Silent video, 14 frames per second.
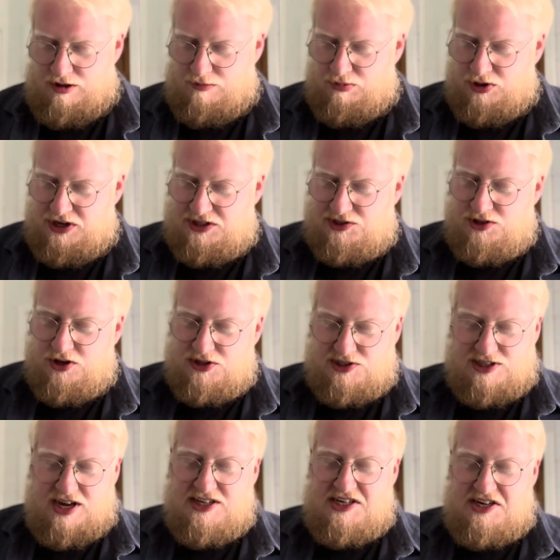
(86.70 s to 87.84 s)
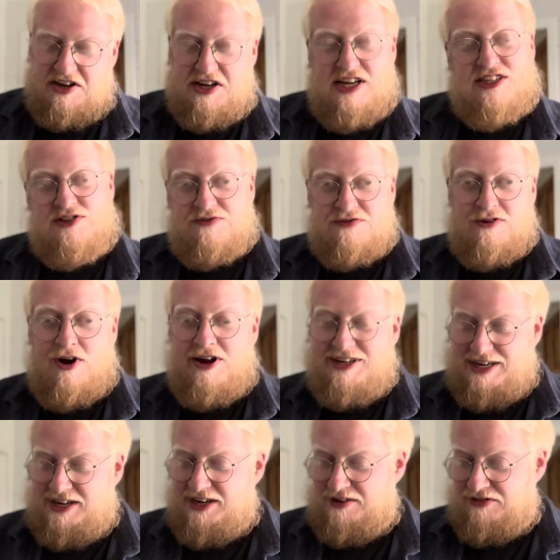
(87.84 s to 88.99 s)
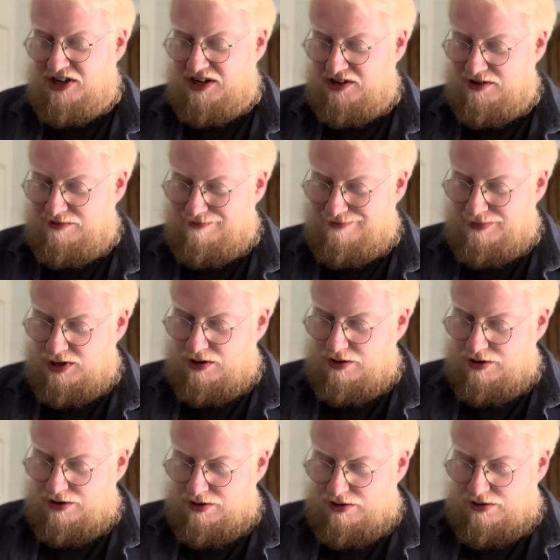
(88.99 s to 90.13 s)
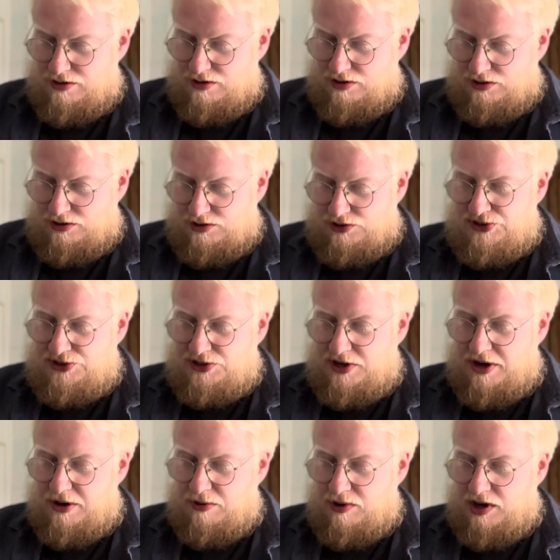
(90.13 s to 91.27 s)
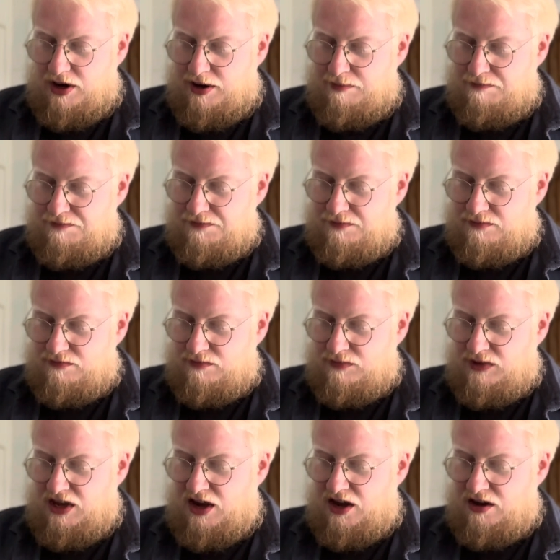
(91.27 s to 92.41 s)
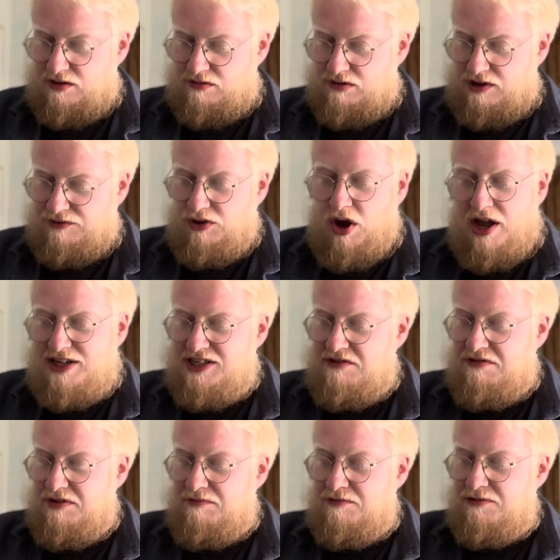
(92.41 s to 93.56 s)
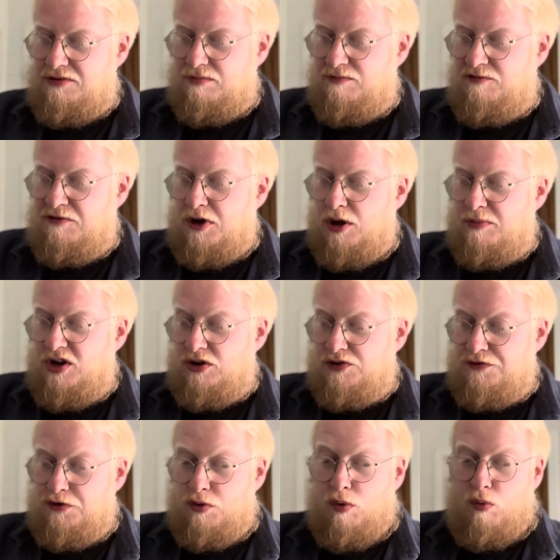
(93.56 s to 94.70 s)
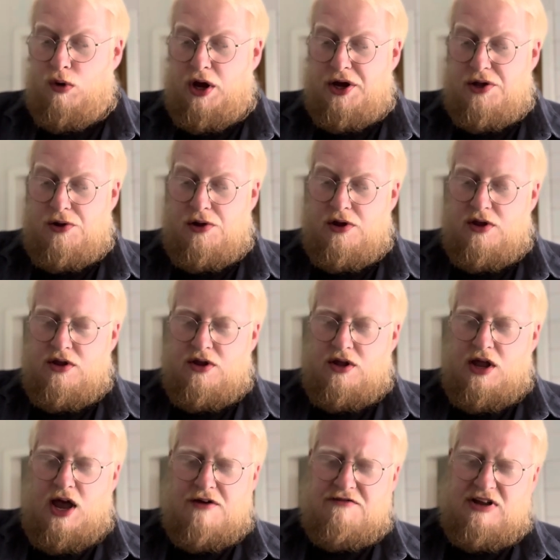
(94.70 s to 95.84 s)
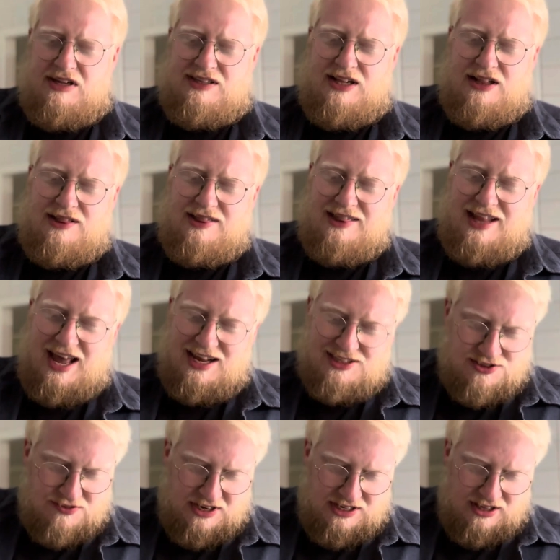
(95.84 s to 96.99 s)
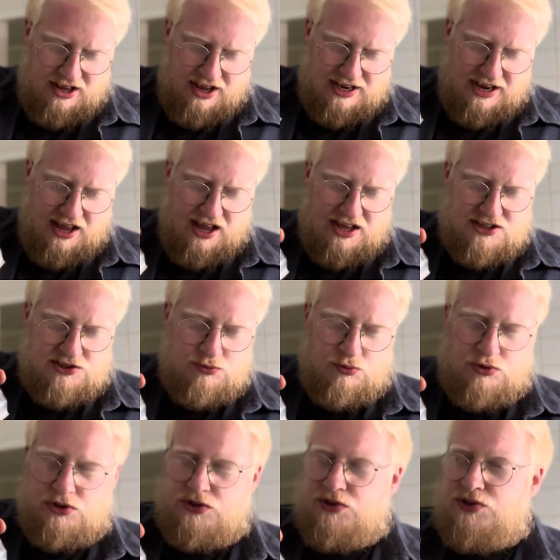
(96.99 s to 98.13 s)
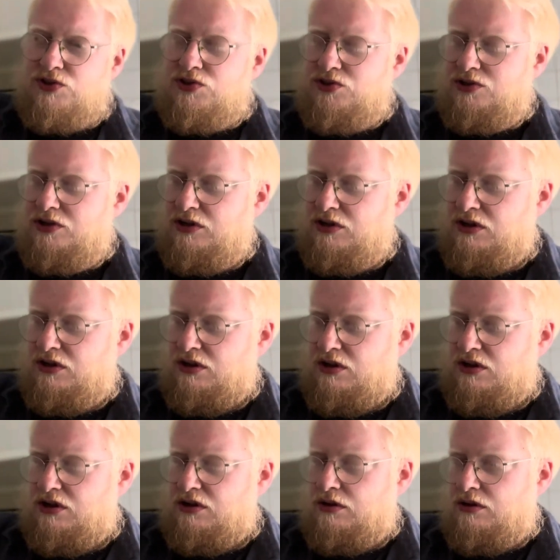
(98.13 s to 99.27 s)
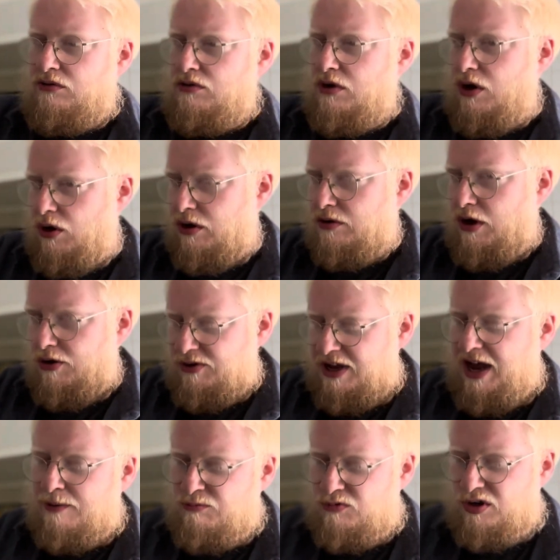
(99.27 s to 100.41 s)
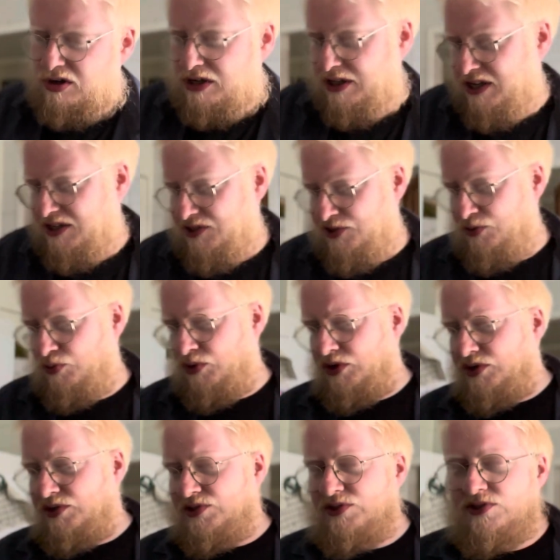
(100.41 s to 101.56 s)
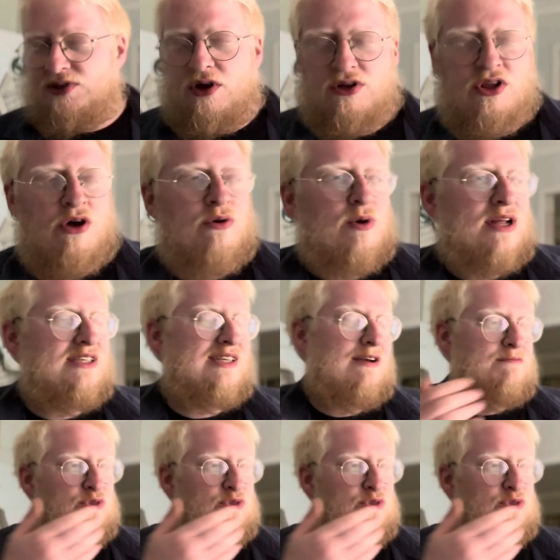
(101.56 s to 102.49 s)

But it's not a Saturday night, it's a Friday evening. So, um, yeah. I've not had anything from Farmyard for a while. I think the last thing that I had was, or on camera at least, was, oh no, I, am